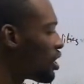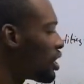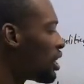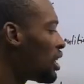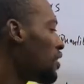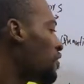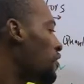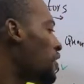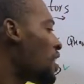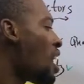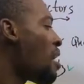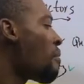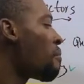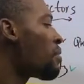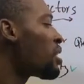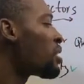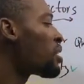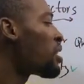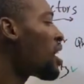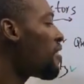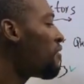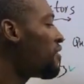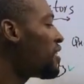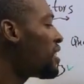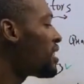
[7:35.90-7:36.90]
If I am
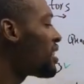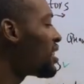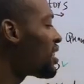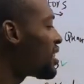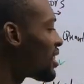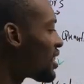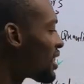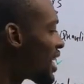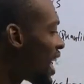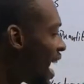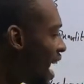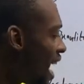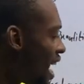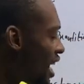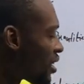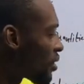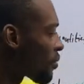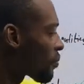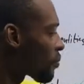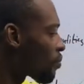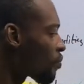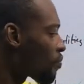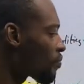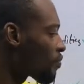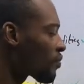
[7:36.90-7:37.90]
resolving this guy
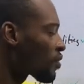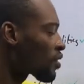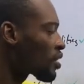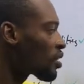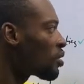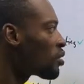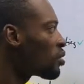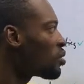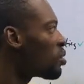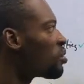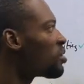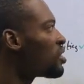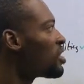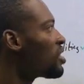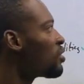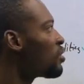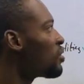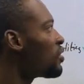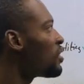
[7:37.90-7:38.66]
to